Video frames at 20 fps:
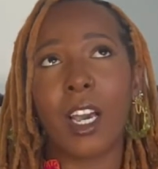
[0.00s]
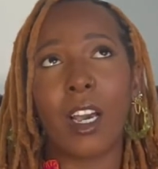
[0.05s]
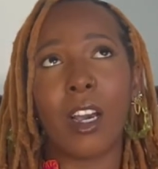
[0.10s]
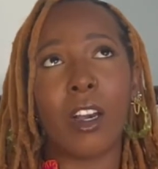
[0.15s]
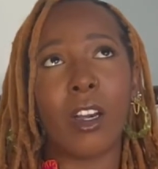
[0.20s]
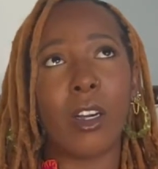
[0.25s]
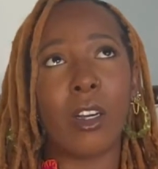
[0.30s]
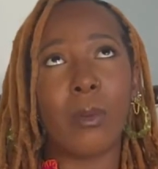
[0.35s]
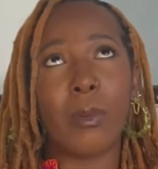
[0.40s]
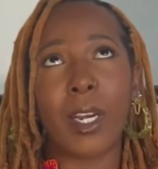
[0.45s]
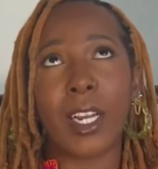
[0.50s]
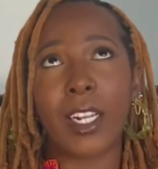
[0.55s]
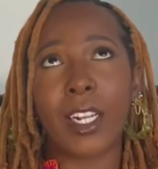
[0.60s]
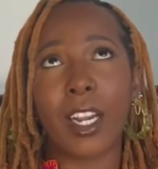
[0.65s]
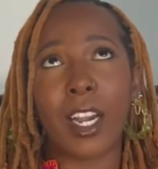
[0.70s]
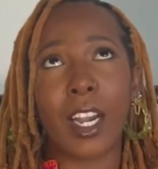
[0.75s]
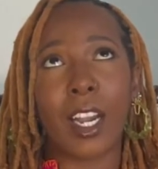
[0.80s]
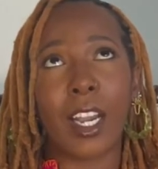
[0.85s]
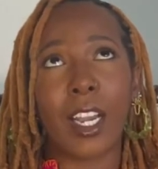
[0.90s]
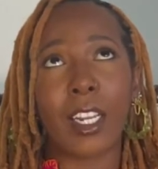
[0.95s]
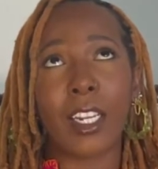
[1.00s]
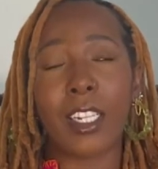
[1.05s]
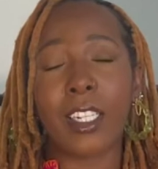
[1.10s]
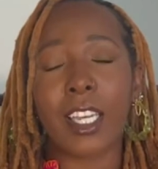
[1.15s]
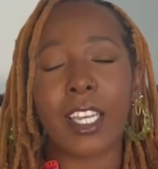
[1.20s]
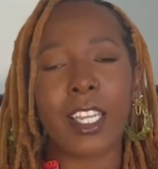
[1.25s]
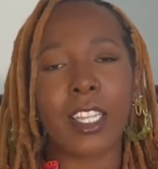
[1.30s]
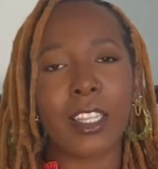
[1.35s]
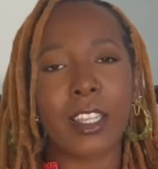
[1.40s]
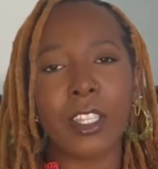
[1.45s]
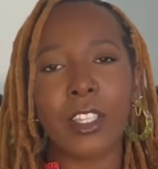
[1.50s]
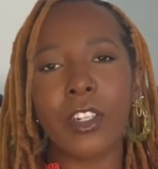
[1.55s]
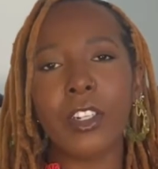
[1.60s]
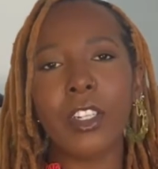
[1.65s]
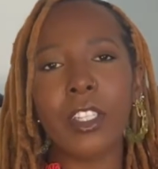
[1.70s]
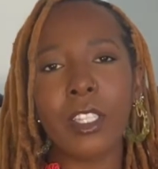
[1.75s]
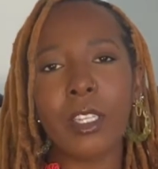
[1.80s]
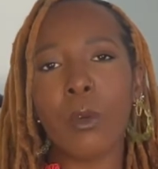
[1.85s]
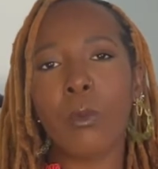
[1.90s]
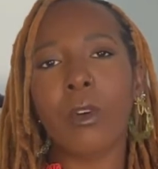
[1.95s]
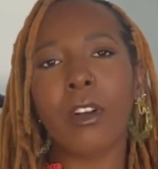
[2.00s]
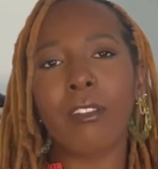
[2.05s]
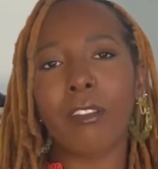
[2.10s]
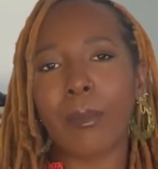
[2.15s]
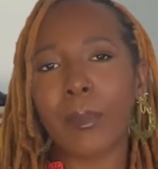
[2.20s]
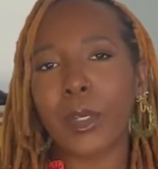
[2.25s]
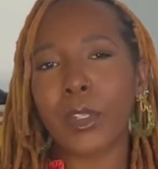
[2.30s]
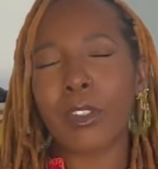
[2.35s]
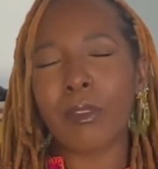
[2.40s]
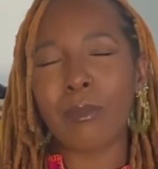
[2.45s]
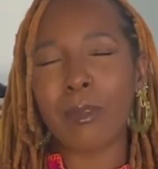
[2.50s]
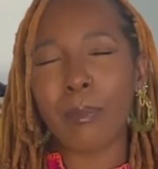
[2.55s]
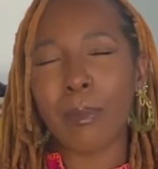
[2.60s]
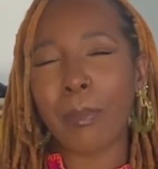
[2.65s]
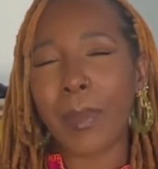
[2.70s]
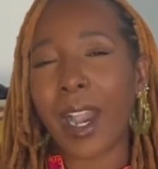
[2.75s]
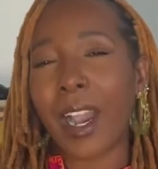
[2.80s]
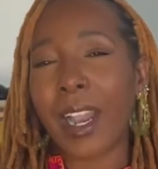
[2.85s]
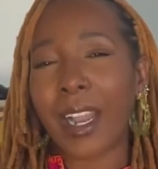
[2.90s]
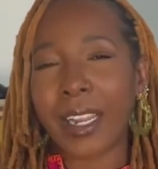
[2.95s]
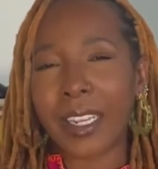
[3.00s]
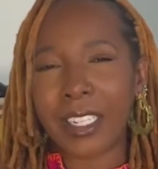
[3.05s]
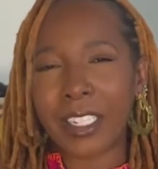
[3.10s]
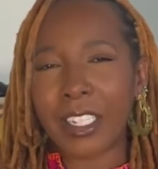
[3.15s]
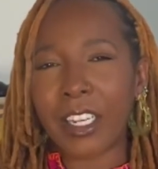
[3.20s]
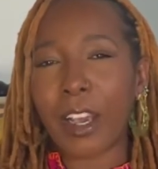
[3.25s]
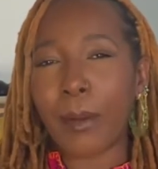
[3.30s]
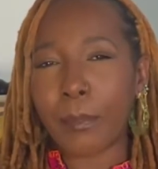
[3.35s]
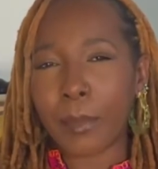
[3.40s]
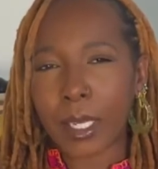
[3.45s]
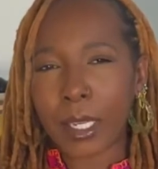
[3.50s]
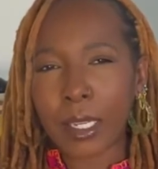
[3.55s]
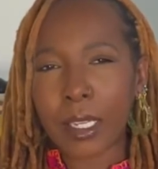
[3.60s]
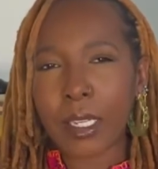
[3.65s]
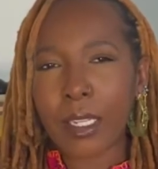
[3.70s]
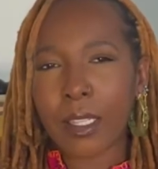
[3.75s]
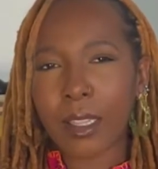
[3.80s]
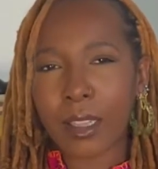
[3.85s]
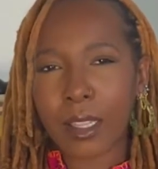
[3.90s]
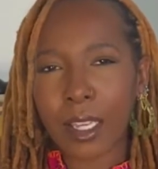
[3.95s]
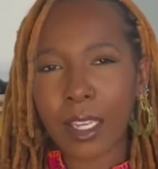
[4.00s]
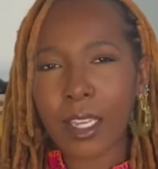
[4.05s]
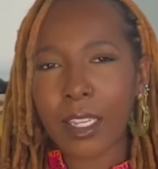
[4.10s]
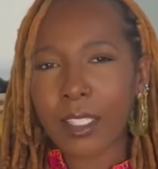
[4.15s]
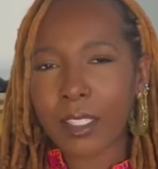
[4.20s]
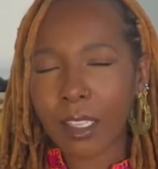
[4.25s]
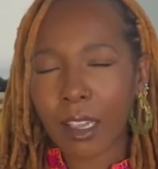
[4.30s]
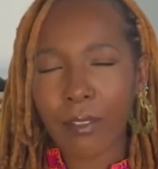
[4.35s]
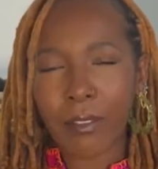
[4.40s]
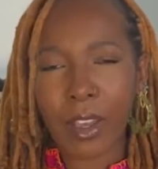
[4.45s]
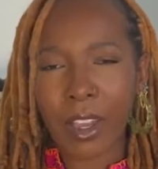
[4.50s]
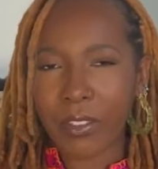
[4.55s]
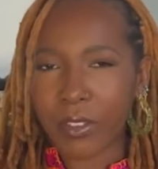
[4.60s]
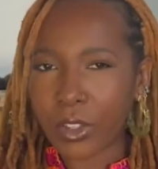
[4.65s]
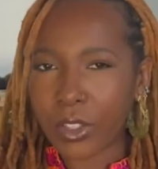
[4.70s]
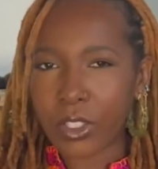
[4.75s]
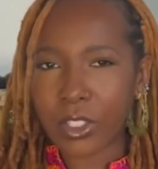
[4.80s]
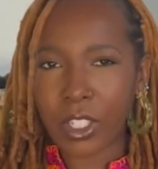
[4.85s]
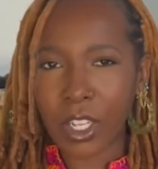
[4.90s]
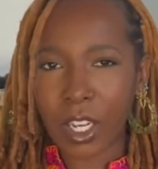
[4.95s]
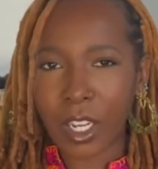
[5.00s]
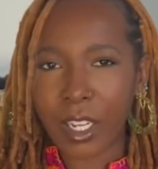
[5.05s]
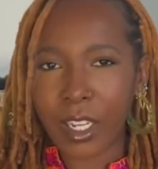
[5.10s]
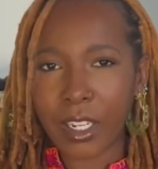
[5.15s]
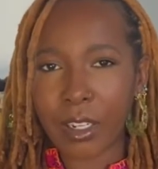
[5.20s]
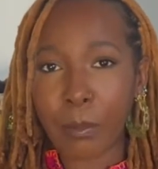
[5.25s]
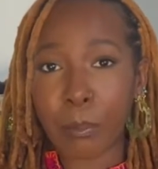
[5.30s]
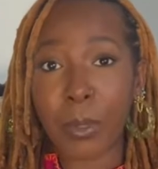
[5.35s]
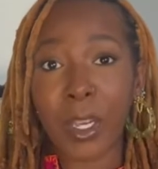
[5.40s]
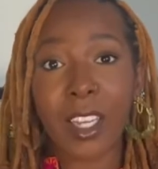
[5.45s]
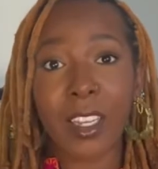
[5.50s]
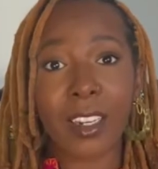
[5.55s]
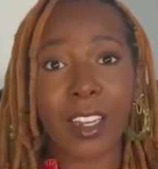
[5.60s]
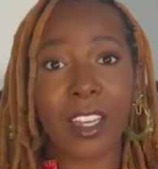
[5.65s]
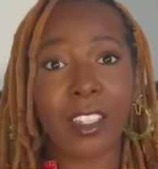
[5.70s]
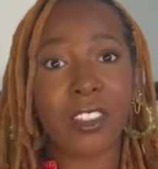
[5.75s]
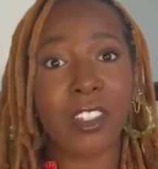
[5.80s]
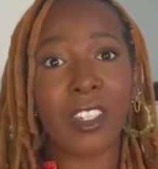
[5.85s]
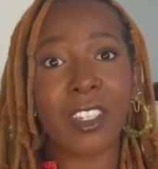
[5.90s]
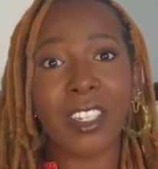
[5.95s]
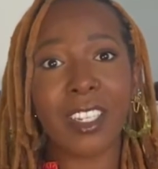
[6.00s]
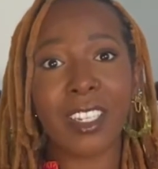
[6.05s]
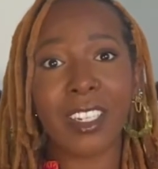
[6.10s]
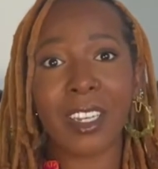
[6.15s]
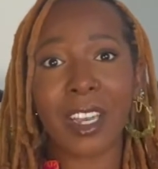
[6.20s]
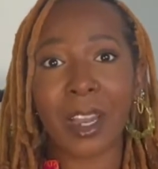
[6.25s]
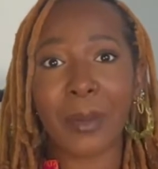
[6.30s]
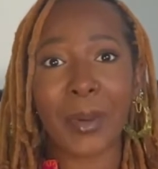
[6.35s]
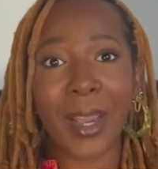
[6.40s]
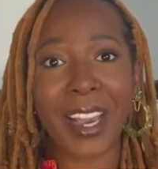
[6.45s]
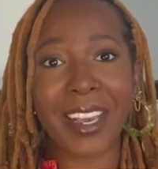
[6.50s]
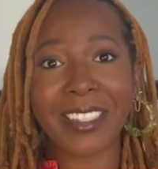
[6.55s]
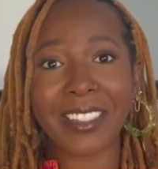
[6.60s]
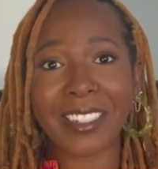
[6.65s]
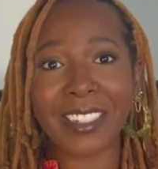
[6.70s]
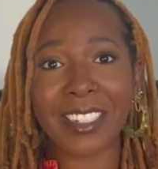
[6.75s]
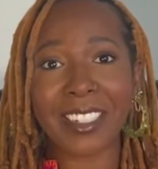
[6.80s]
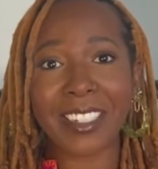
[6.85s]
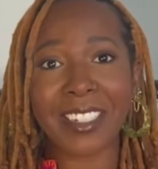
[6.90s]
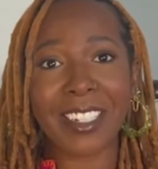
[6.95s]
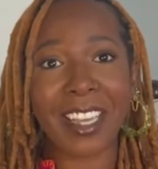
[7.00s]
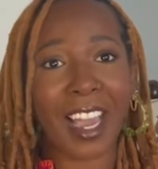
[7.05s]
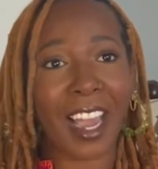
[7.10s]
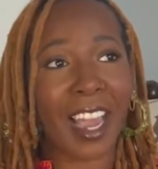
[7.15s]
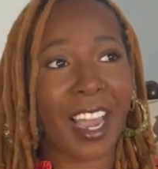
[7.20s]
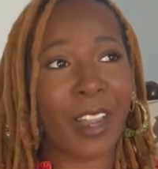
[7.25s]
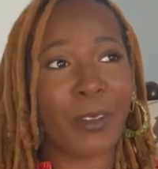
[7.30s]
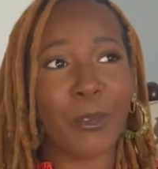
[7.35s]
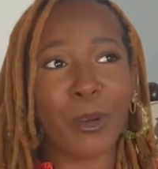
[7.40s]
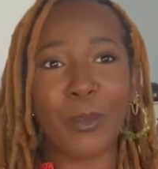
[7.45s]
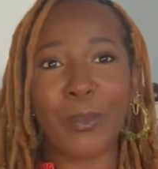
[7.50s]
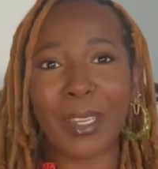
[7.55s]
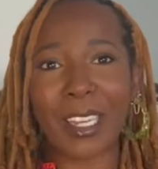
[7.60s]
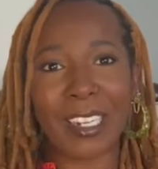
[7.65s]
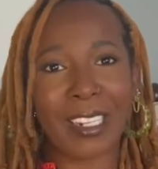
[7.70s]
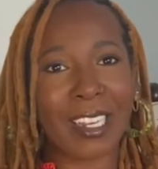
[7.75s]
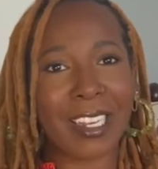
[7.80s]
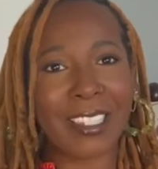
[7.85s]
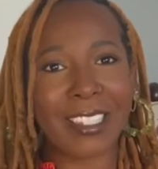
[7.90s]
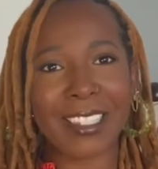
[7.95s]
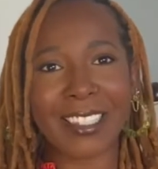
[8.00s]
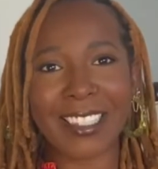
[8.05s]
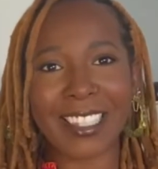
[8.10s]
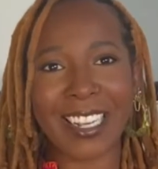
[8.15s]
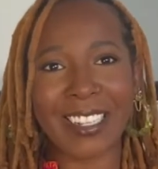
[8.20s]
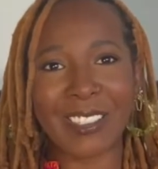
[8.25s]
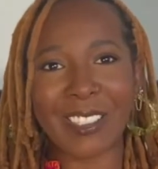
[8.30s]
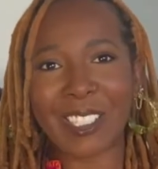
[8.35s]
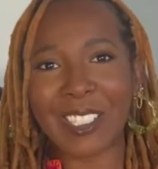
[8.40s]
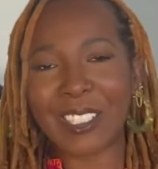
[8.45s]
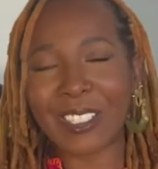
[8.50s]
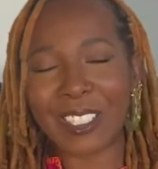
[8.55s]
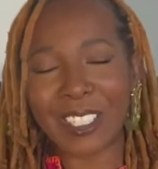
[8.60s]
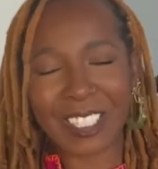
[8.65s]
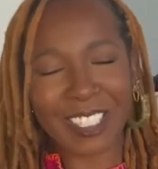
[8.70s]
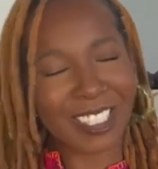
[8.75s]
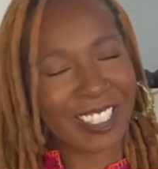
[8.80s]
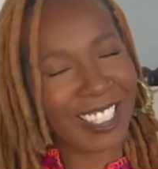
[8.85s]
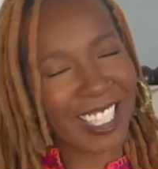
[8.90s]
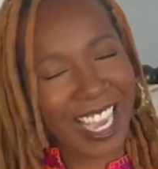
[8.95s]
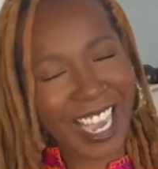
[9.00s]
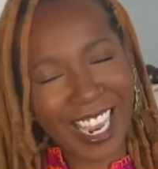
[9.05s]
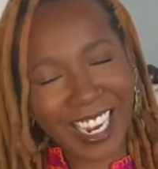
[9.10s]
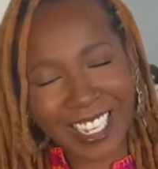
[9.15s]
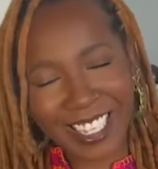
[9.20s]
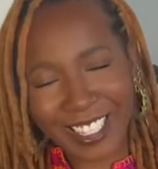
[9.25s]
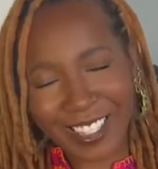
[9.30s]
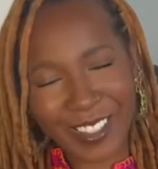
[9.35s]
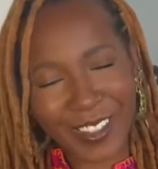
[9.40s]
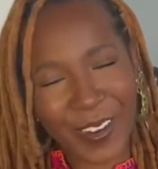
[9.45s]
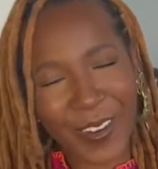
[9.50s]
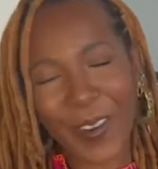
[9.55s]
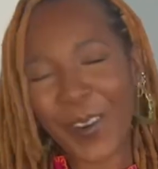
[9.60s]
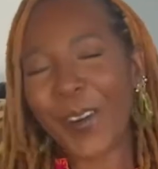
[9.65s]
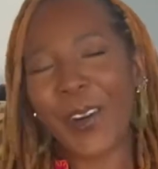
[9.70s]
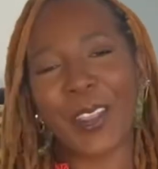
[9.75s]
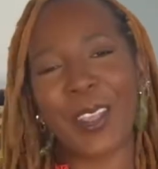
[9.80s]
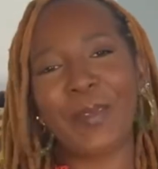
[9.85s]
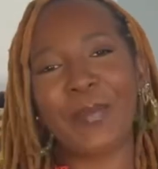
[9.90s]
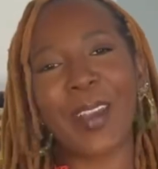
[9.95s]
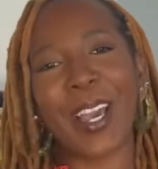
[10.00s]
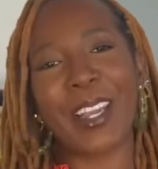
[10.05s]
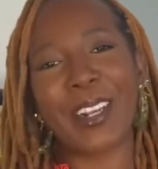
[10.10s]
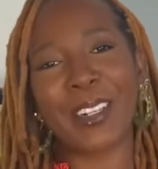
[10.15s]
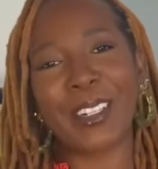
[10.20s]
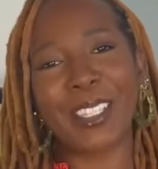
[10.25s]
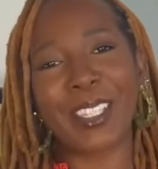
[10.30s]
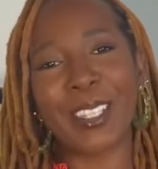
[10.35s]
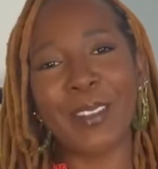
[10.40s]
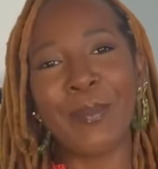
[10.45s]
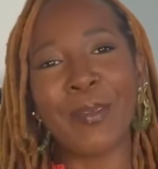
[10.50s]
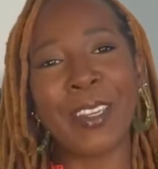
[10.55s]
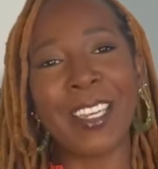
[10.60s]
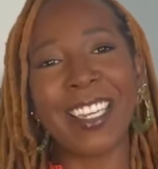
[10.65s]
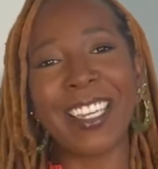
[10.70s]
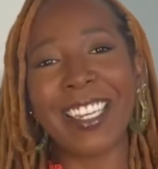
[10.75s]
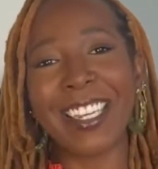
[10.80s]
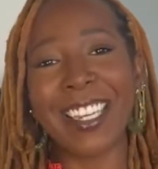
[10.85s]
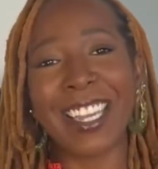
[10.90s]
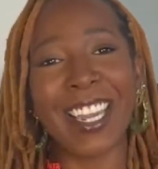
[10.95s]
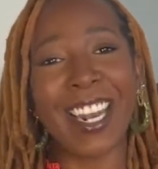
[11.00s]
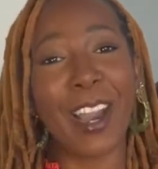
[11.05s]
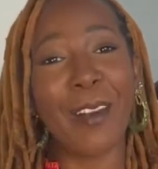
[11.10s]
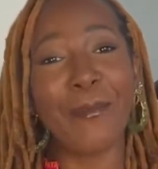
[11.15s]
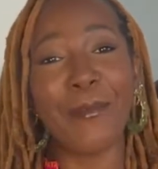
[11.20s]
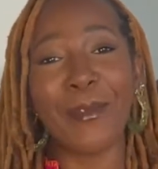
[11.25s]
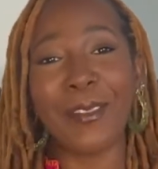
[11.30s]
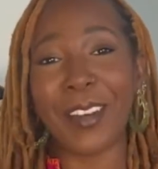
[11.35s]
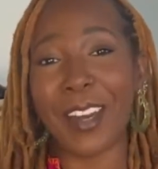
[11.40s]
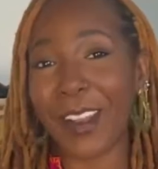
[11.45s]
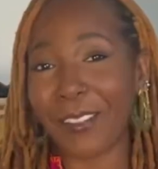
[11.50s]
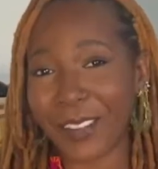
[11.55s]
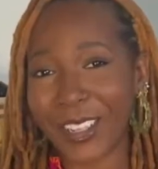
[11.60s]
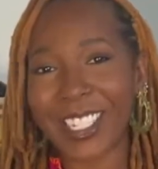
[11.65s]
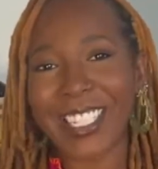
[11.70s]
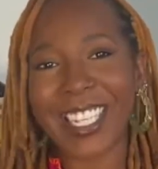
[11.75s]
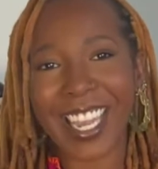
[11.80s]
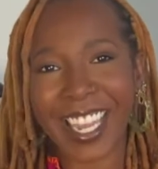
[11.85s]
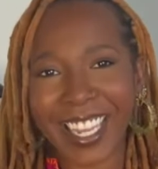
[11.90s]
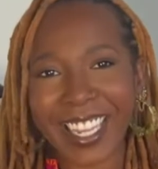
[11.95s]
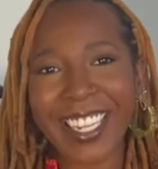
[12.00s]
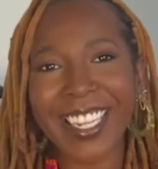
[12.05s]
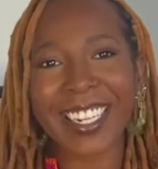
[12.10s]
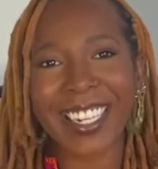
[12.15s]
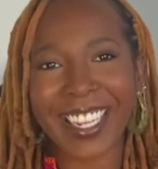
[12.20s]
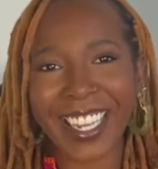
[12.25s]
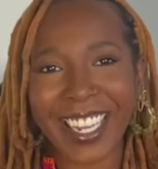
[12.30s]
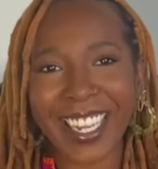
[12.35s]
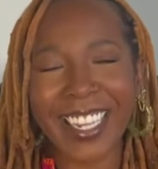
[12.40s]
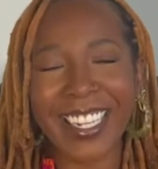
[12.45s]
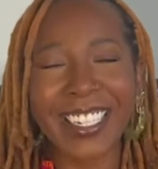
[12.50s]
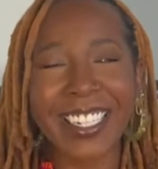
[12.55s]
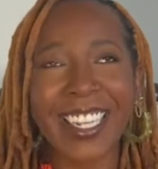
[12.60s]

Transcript: Oh my God, like literally one of the most mind-numbing things I've ever done. But I took it, I passed it. I will be a licensed counselor. That is all that matters to me, and I'm never taking it again.